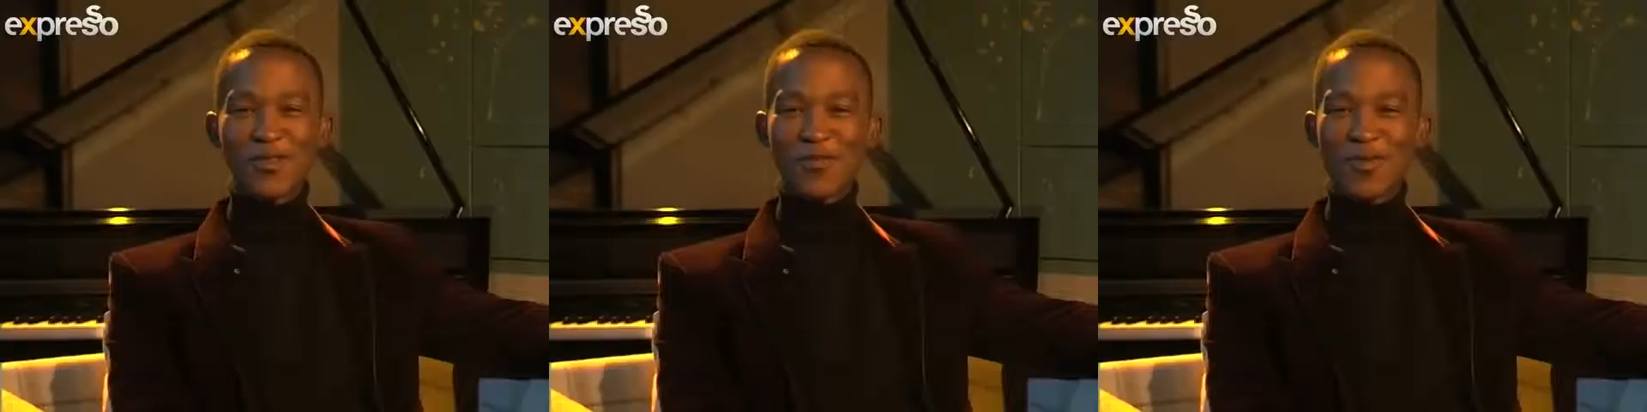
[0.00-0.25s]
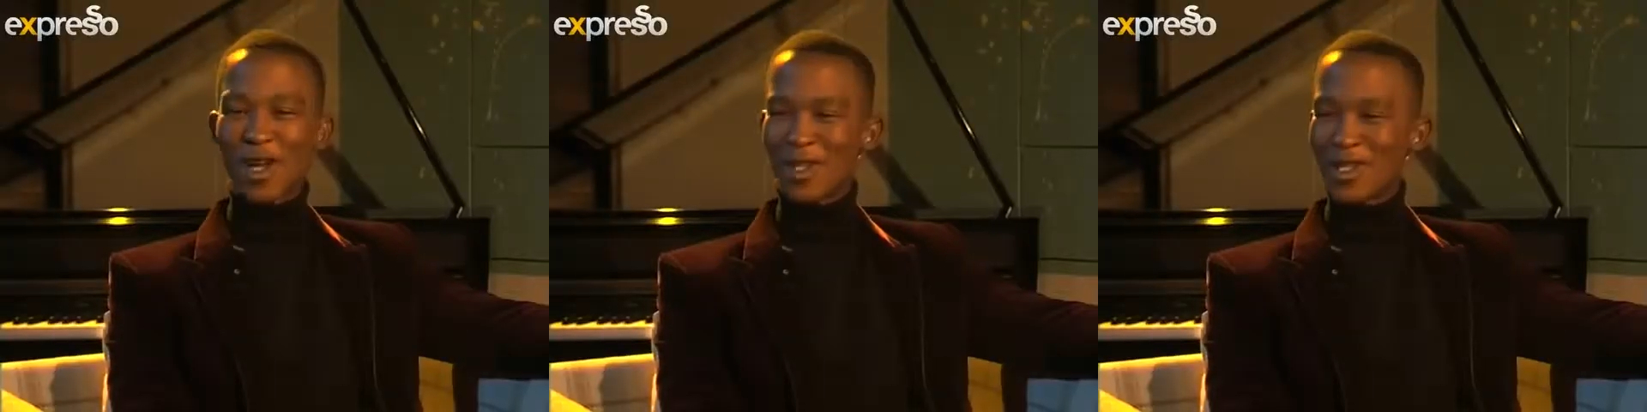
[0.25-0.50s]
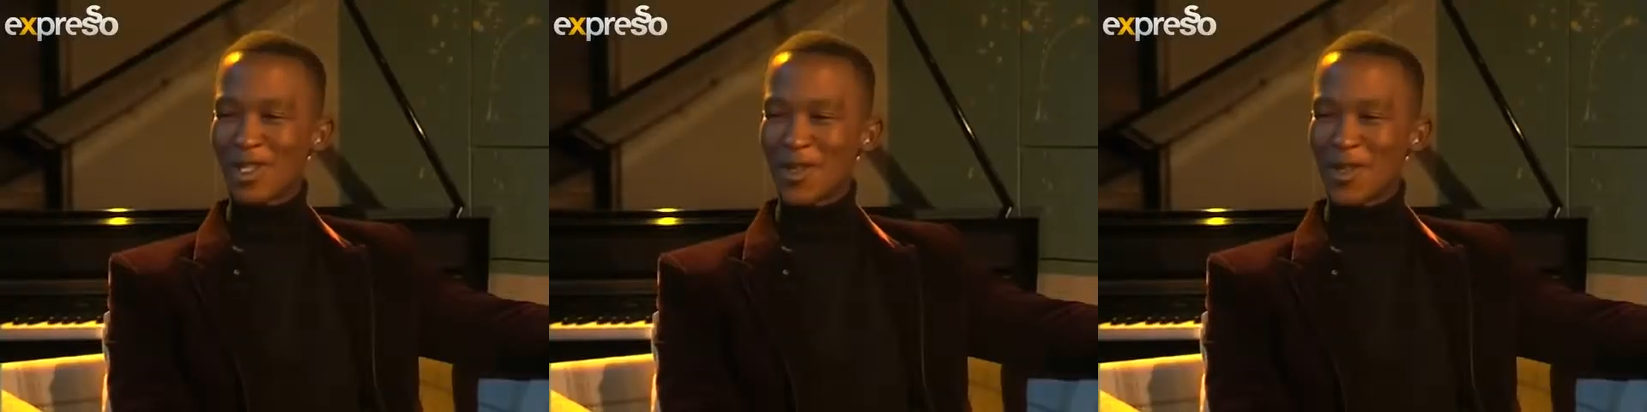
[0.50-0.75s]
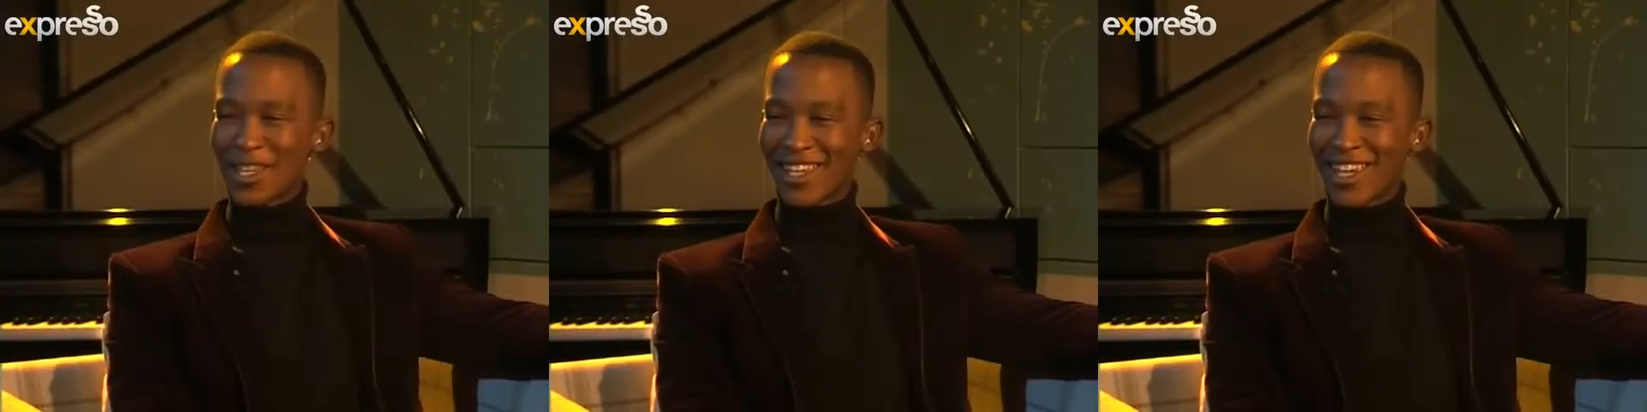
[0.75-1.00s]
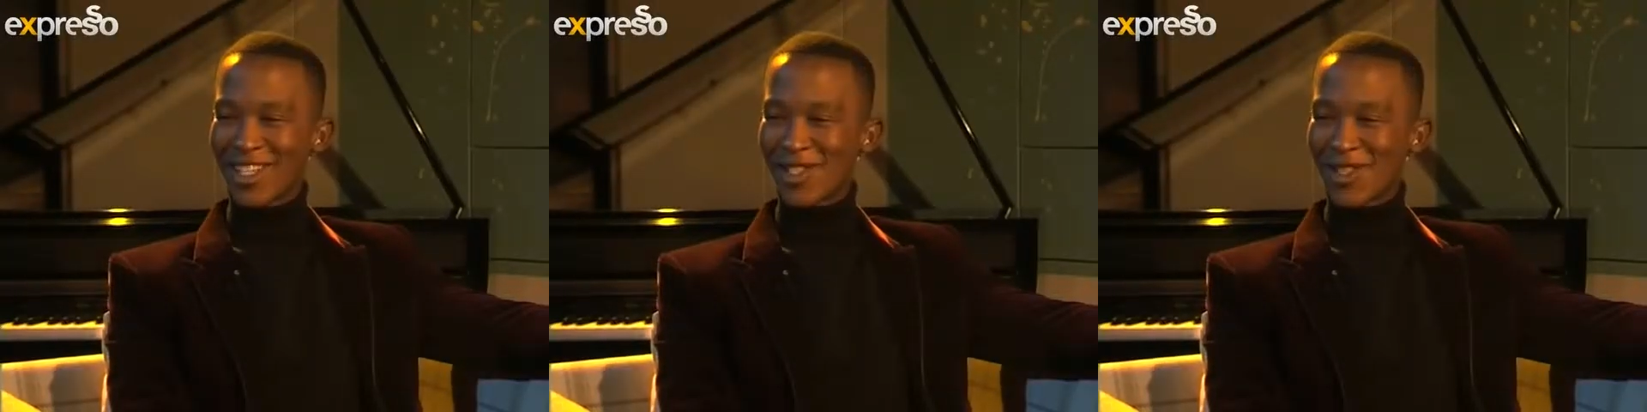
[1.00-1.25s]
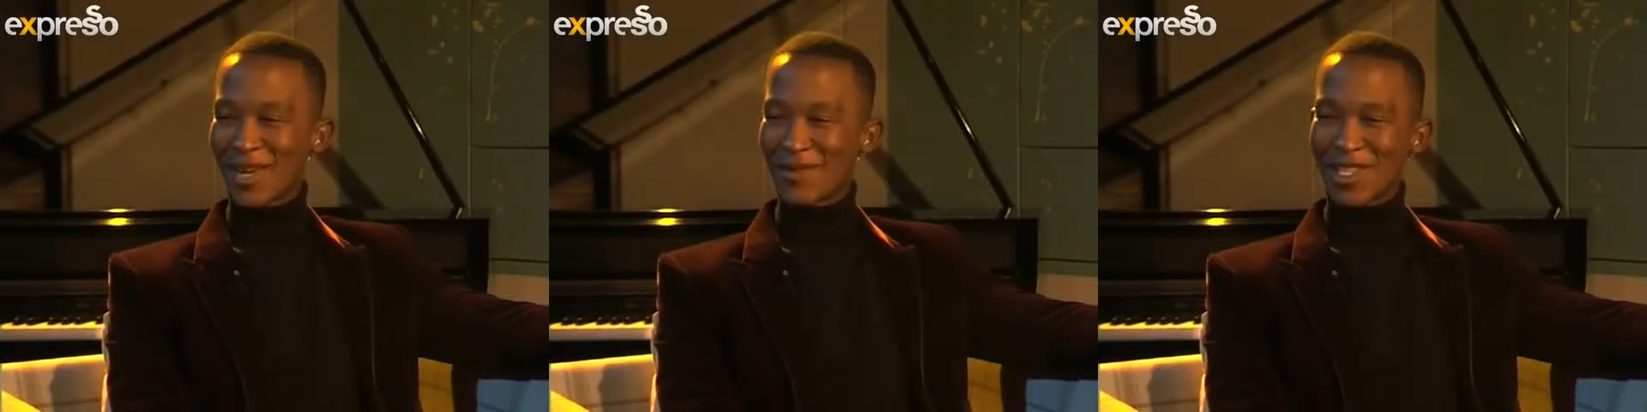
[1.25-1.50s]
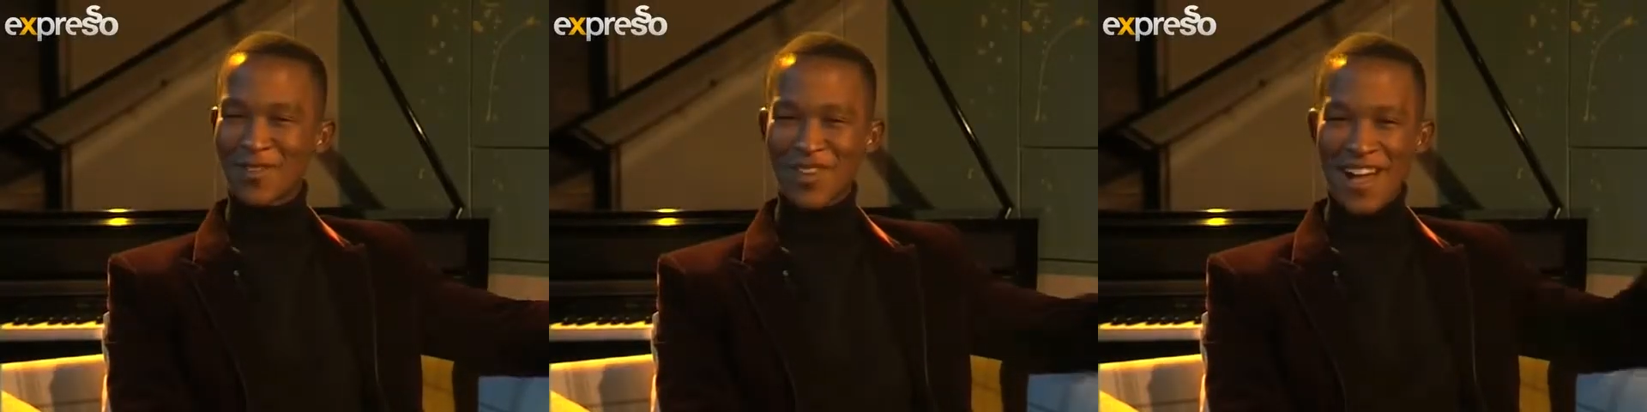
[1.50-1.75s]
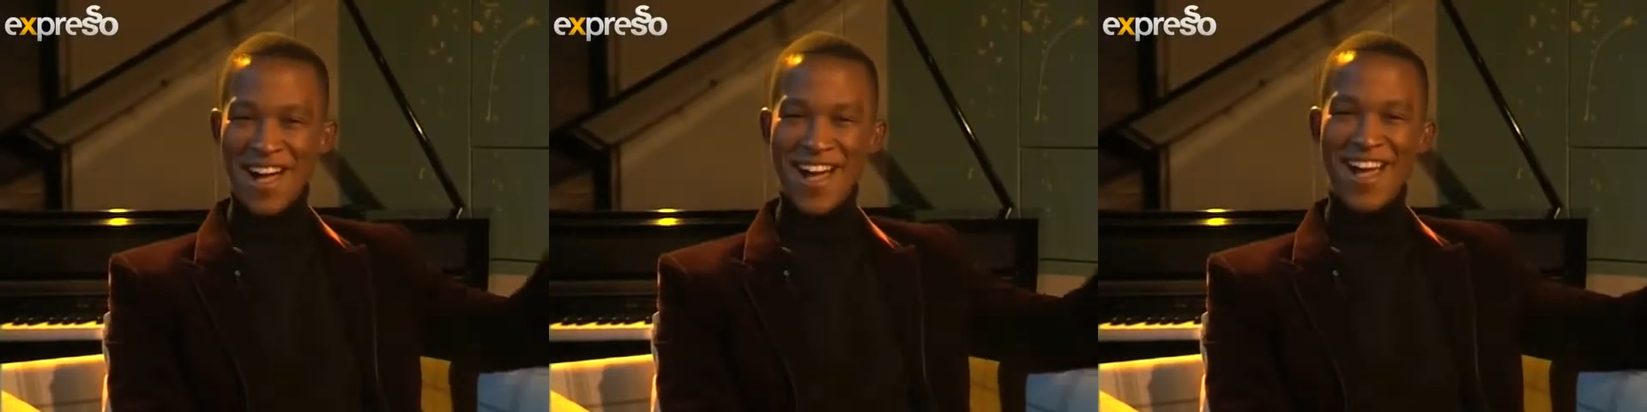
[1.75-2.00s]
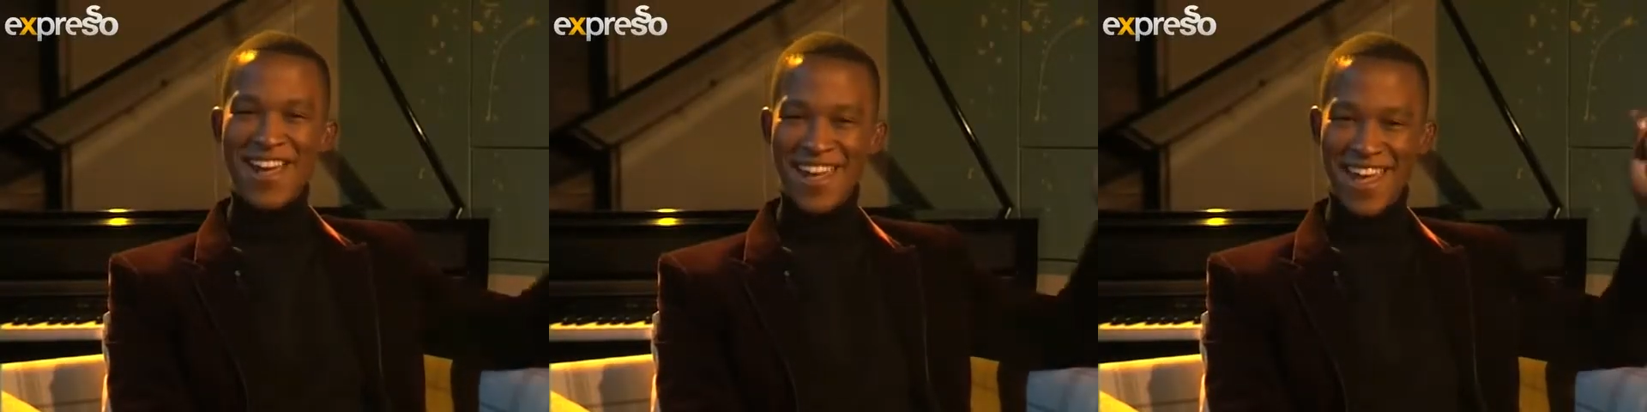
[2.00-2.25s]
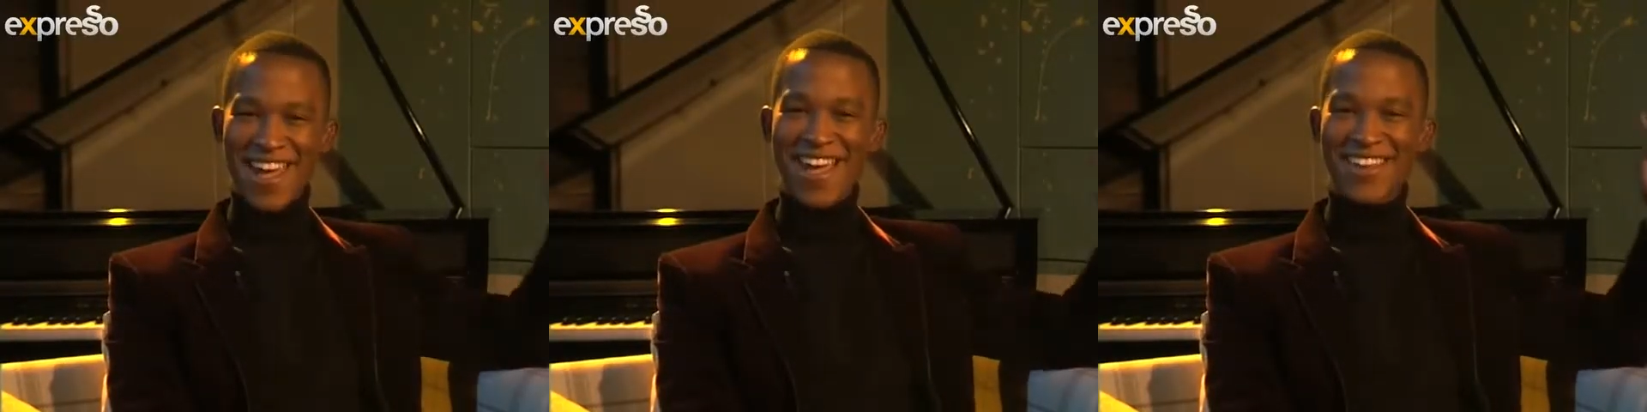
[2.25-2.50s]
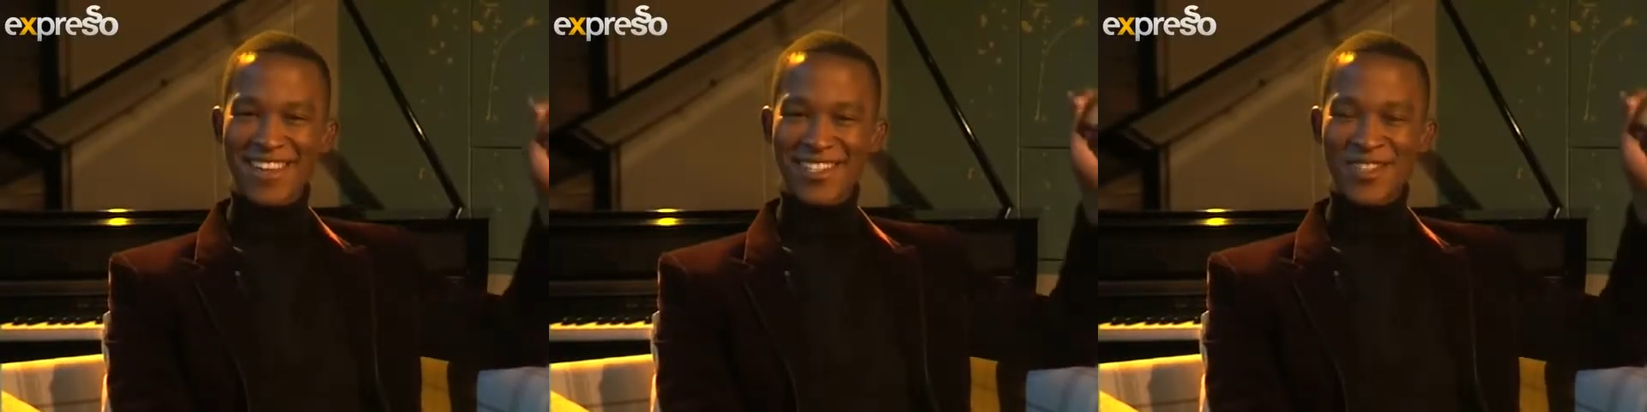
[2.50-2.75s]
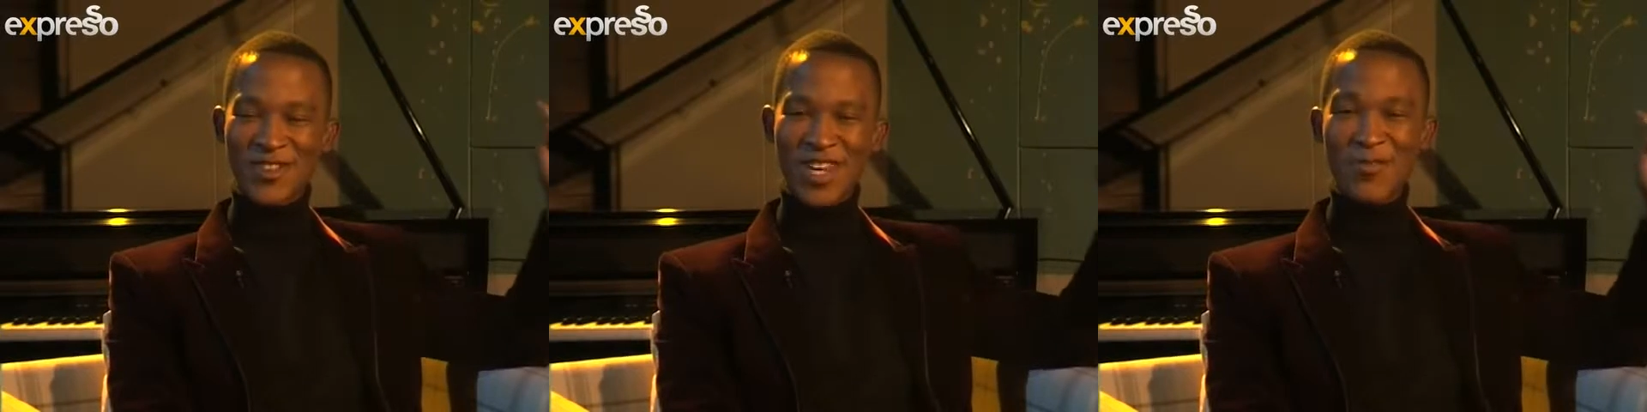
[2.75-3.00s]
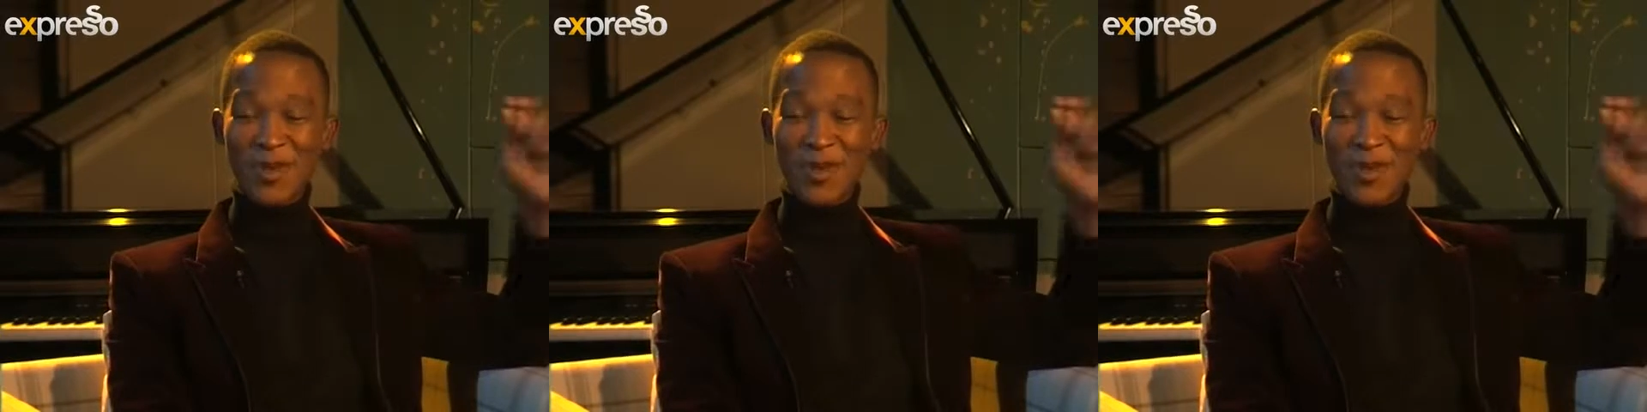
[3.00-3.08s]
of Martin Luther King Jr. himself, I had a dream.